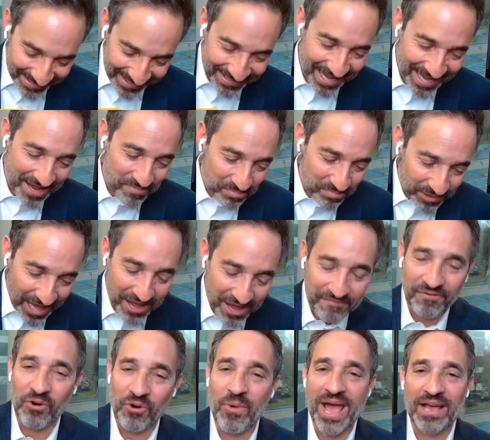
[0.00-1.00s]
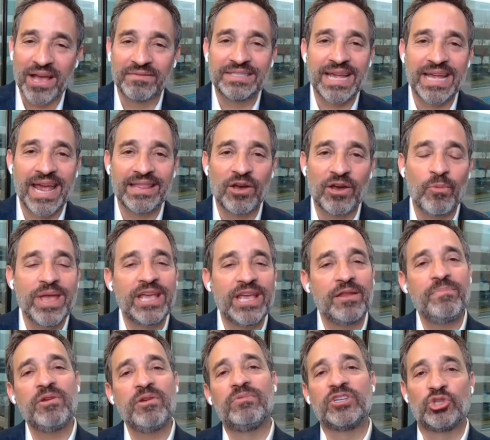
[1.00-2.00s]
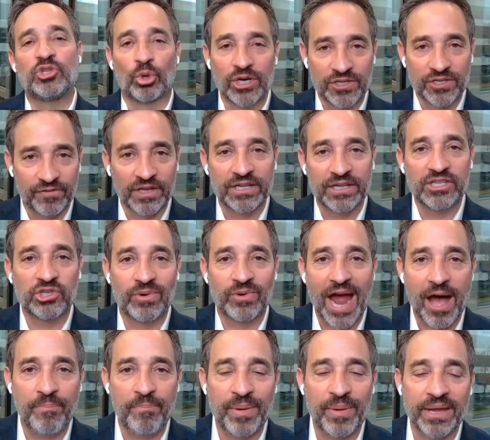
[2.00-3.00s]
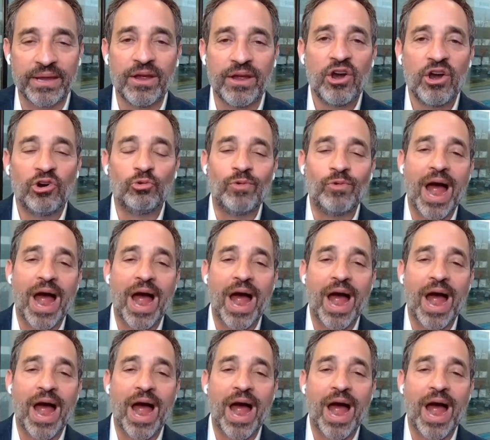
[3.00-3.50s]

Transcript: This is a playful way of saying that we can be resourceful and scrappy